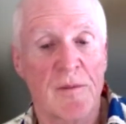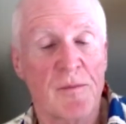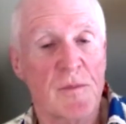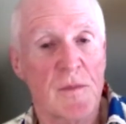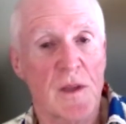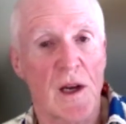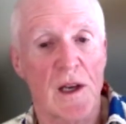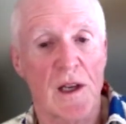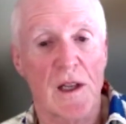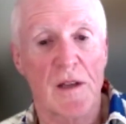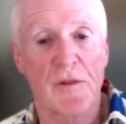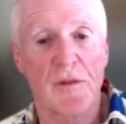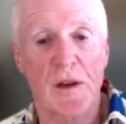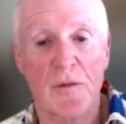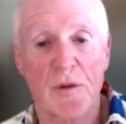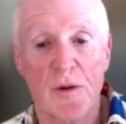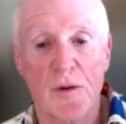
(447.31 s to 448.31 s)
The
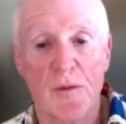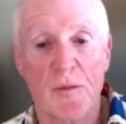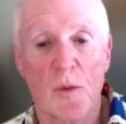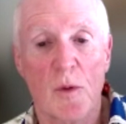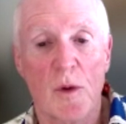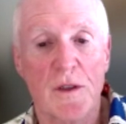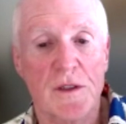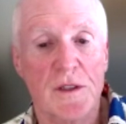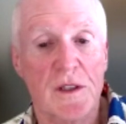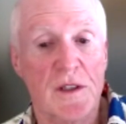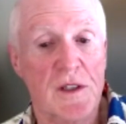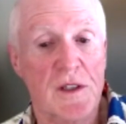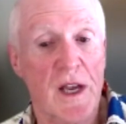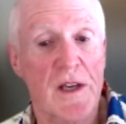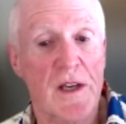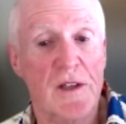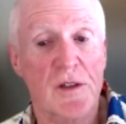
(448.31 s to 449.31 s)
living room was the
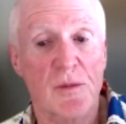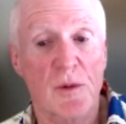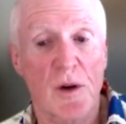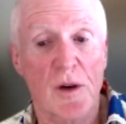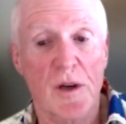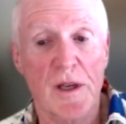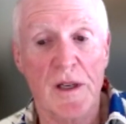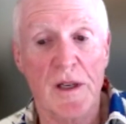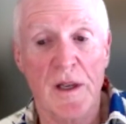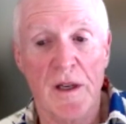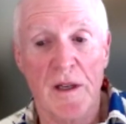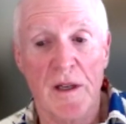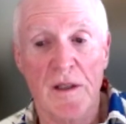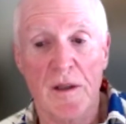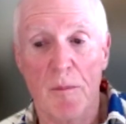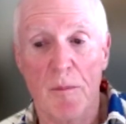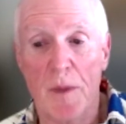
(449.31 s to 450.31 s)
sanctuary.
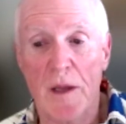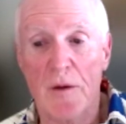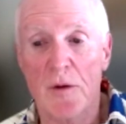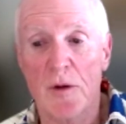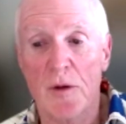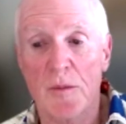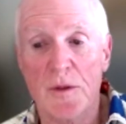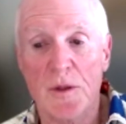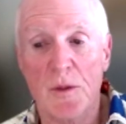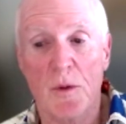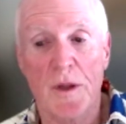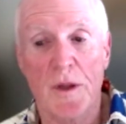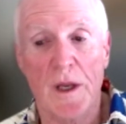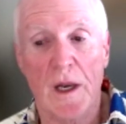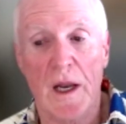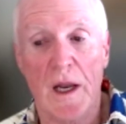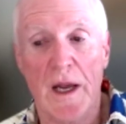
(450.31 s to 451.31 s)
The bedrooms were
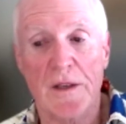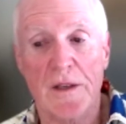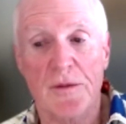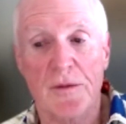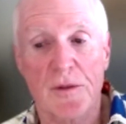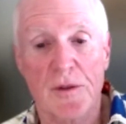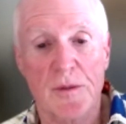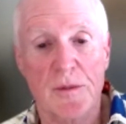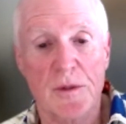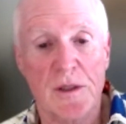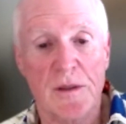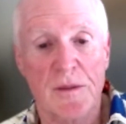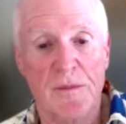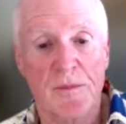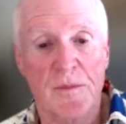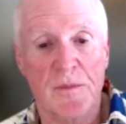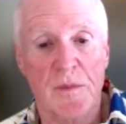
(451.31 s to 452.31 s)
the classrooms.
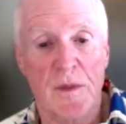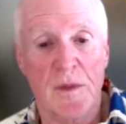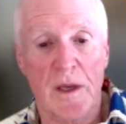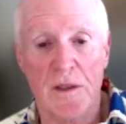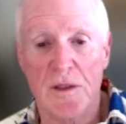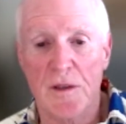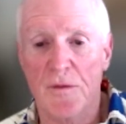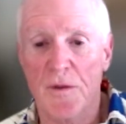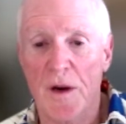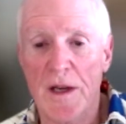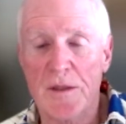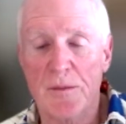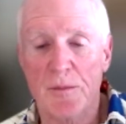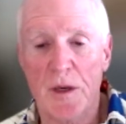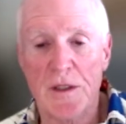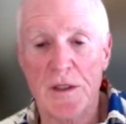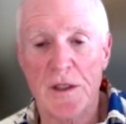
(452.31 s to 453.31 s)
As their vice
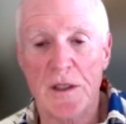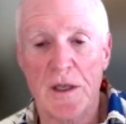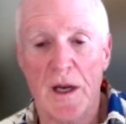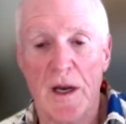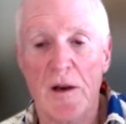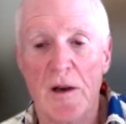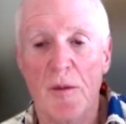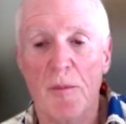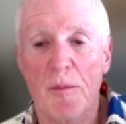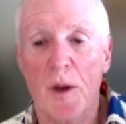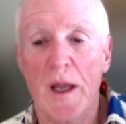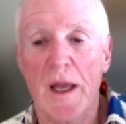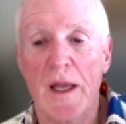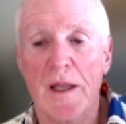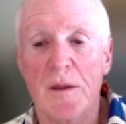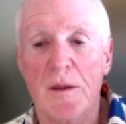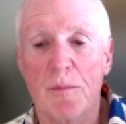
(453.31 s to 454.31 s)
president, I helped
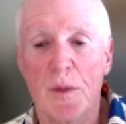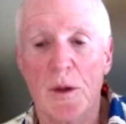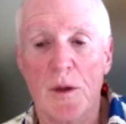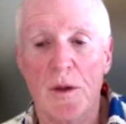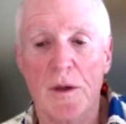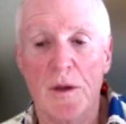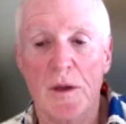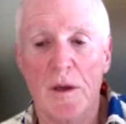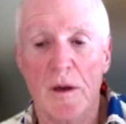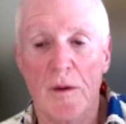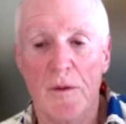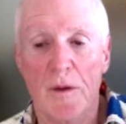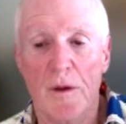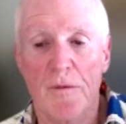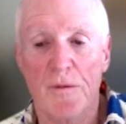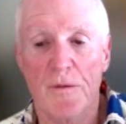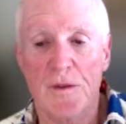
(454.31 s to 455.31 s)
plan the building of
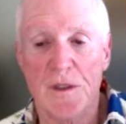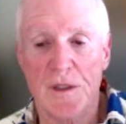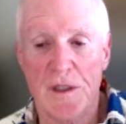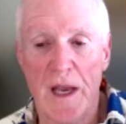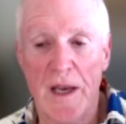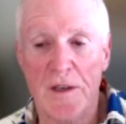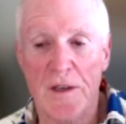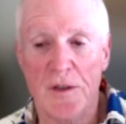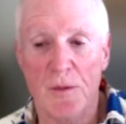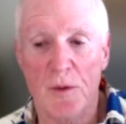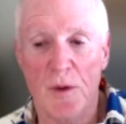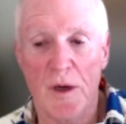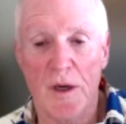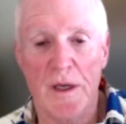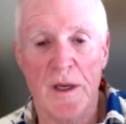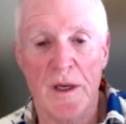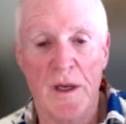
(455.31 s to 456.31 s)
the
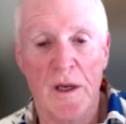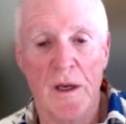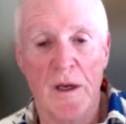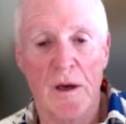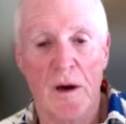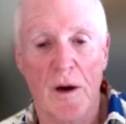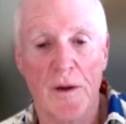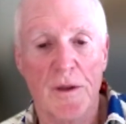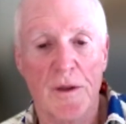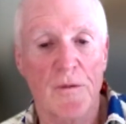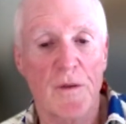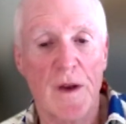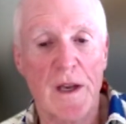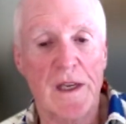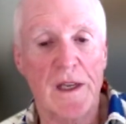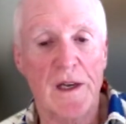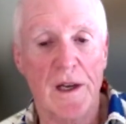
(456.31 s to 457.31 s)
sanctuary on the
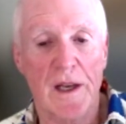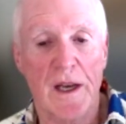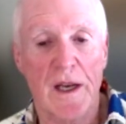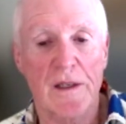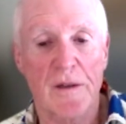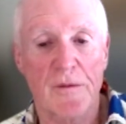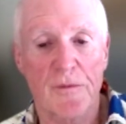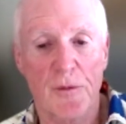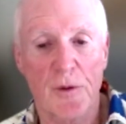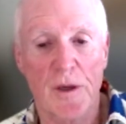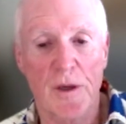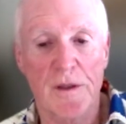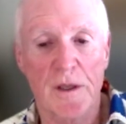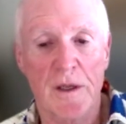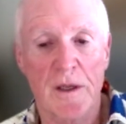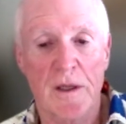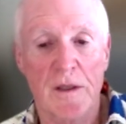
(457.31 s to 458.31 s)
vacant land in front
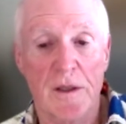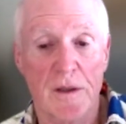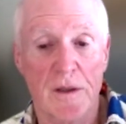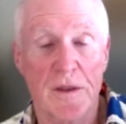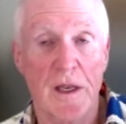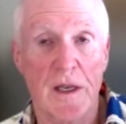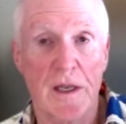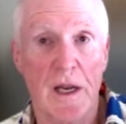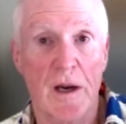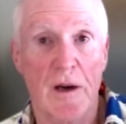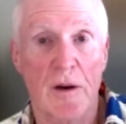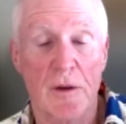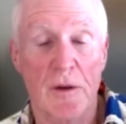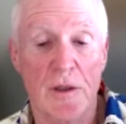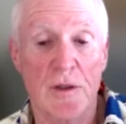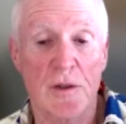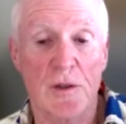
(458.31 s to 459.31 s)
that they now
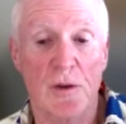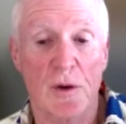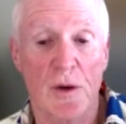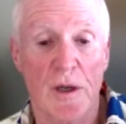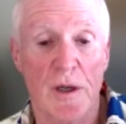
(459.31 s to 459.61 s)
enjoy.